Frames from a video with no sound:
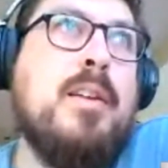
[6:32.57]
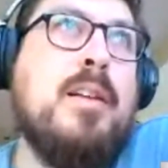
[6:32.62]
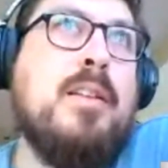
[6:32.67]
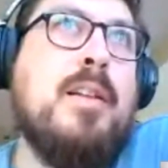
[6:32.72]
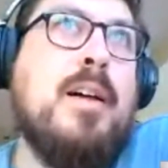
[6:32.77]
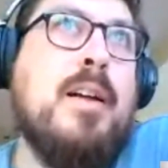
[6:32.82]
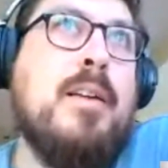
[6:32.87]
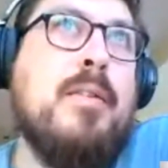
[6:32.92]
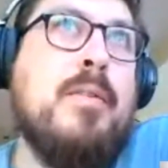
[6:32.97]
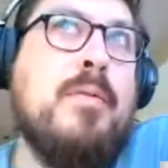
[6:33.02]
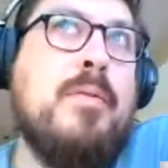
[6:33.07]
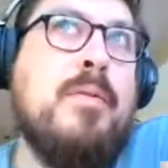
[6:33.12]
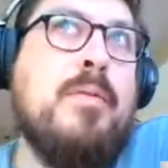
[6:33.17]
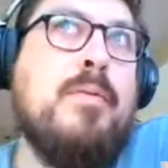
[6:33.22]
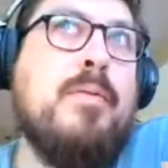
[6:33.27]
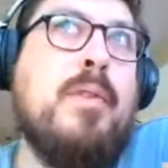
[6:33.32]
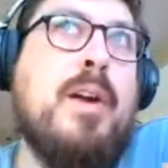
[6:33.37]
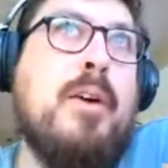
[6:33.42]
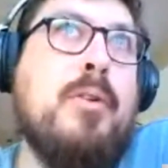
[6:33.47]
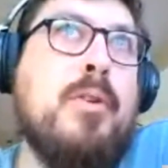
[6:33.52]
a lot
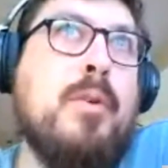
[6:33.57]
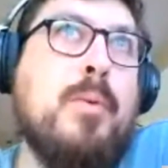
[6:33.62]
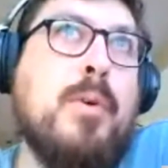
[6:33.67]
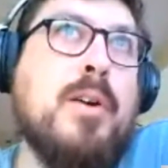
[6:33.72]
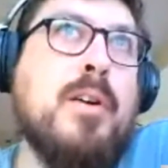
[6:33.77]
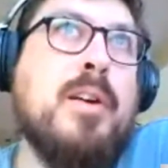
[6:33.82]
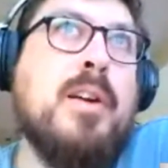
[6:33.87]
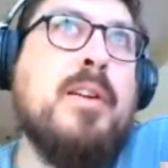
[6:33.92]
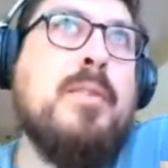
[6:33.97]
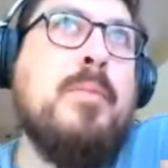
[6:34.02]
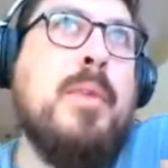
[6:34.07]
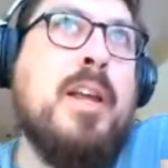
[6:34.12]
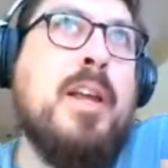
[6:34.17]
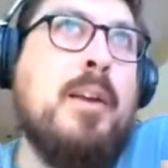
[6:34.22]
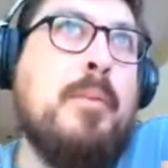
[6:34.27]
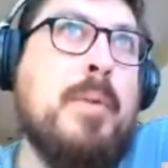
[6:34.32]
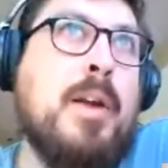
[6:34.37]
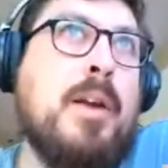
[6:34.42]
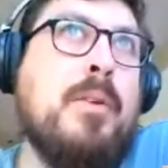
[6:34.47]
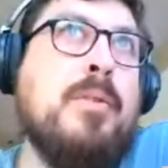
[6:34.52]
of router work and
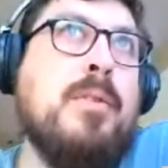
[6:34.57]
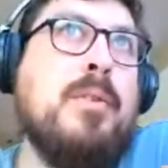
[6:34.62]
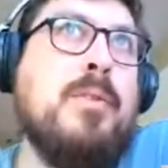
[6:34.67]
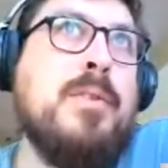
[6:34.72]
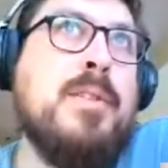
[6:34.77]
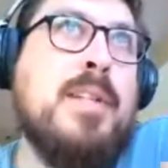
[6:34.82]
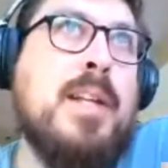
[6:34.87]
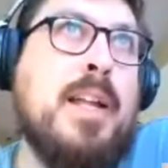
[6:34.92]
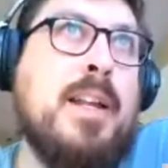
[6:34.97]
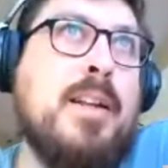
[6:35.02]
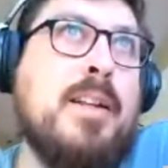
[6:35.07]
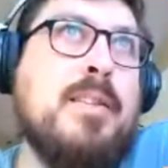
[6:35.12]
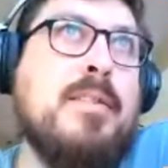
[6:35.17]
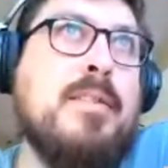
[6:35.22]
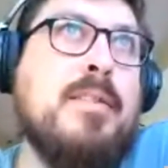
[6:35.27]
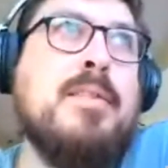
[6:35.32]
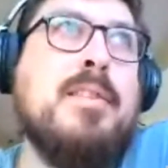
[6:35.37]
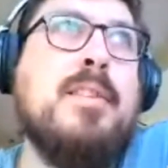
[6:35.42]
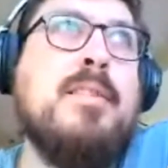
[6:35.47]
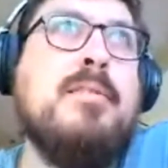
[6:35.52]
making my own loose
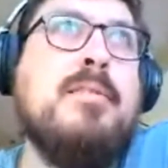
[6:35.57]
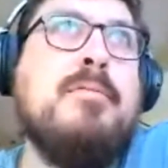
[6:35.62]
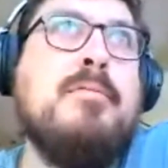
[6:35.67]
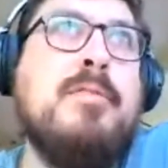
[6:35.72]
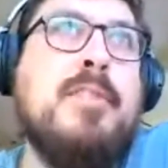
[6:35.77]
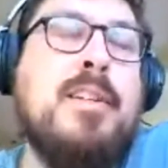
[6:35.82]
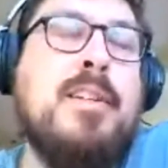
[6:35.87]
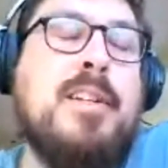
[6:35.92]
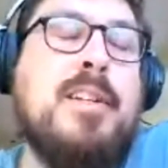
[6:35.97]
tenons. And